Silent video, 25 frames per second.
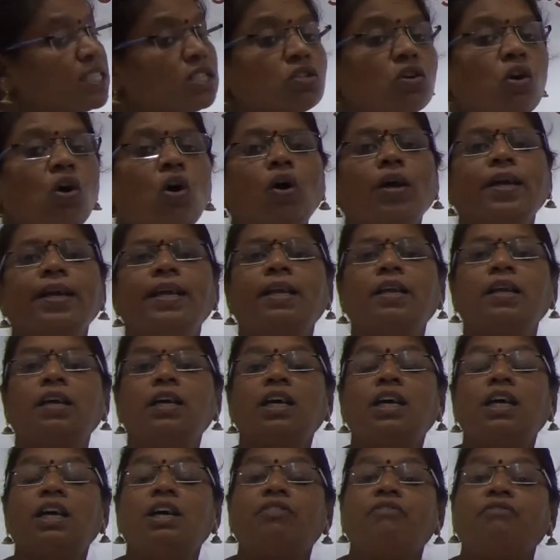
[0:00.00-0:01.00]
us oil.
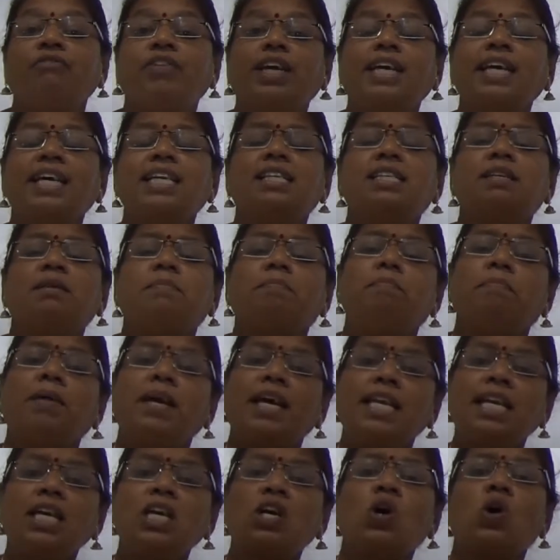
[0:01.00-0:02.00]
We get
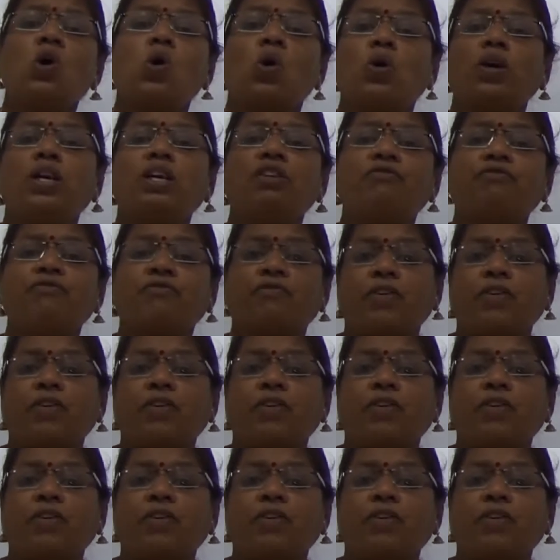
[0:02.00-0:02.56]
many oil